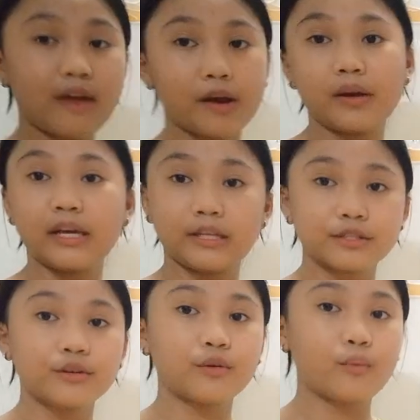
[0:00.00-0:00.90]
very
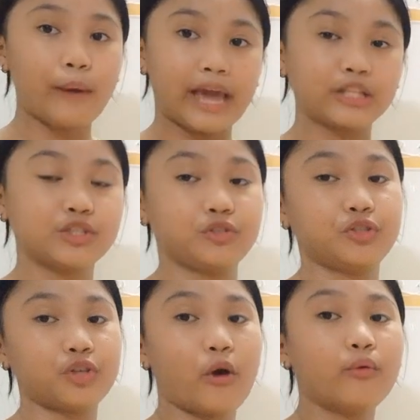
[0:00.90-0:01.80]
easier way to
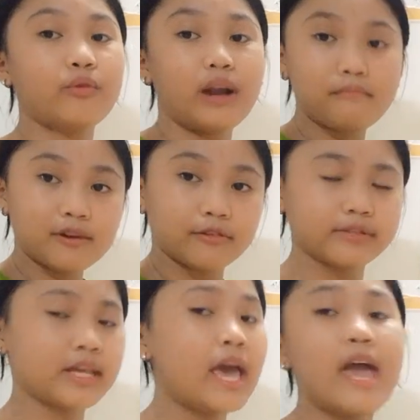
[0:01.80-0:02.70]
show numbers.